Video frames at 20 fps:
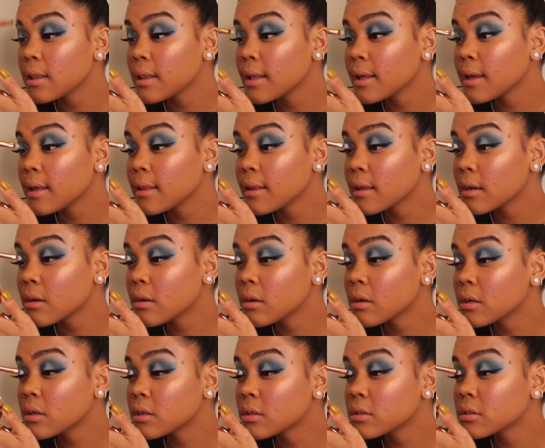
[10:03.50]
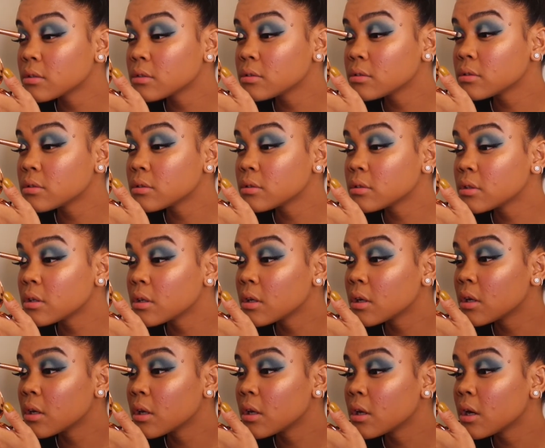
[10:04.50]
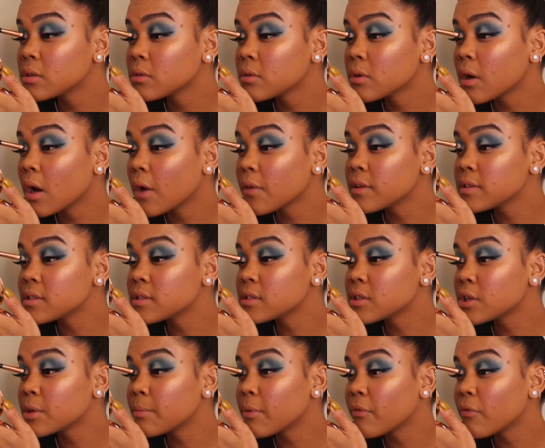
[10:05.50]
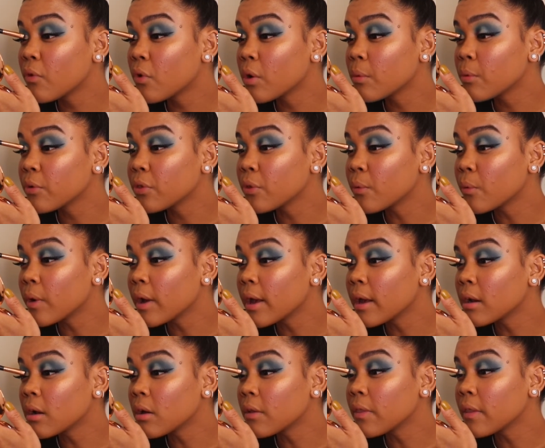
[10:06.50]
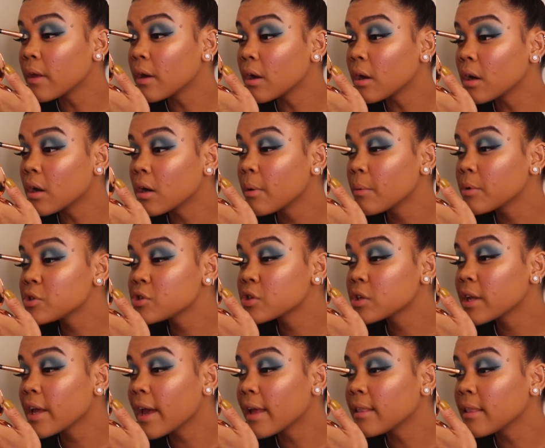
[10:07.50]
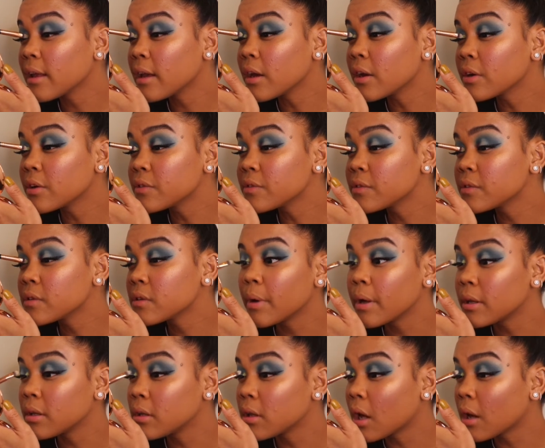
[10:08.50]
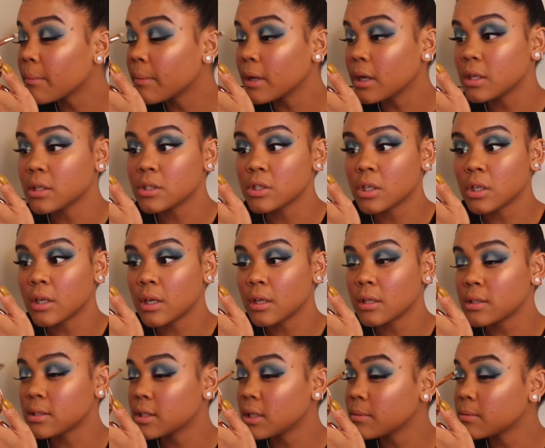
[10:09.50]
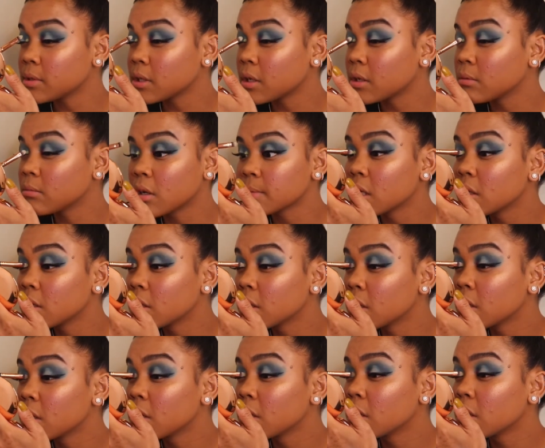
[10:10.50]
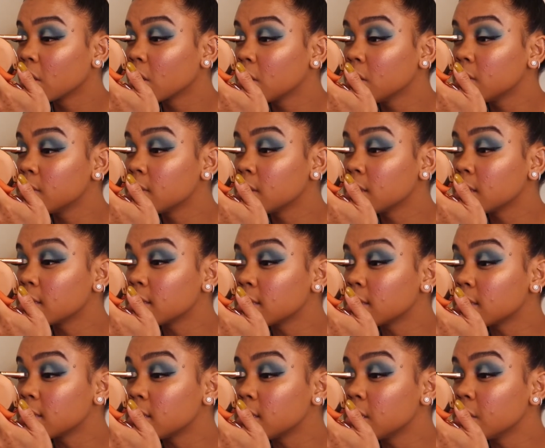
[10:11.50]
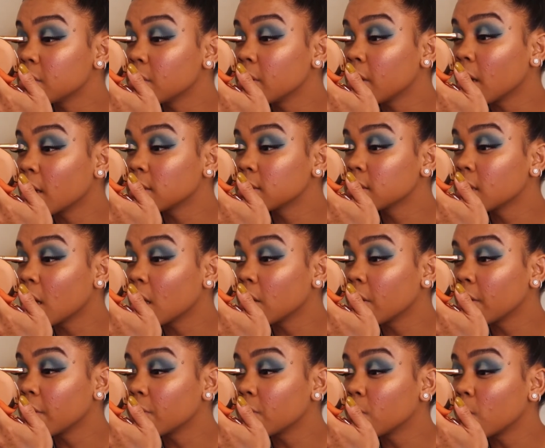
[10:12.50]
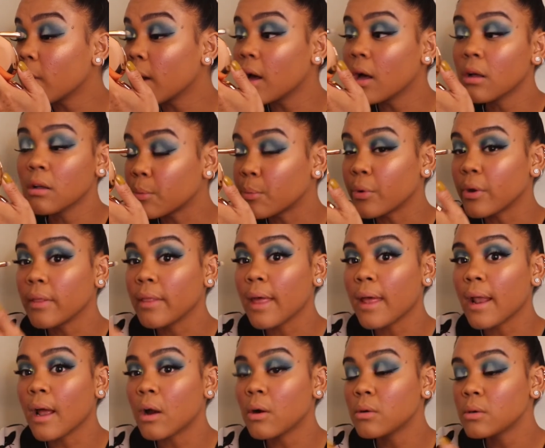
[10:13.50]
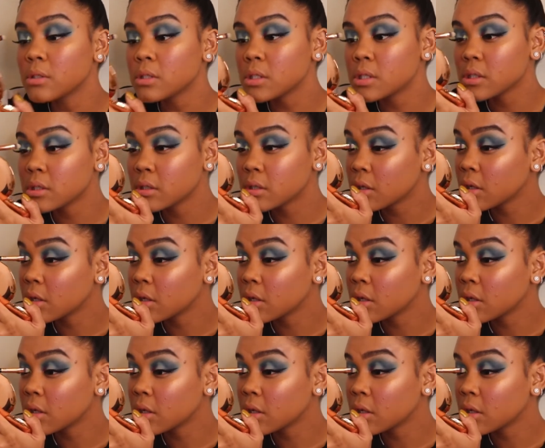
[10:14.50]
Lay that on. Don't know how this is gonna perform with the red on there, but we're just gonna add layers, but not make it chunky at the same time. Using this as a tear duct color as well. Bring that out.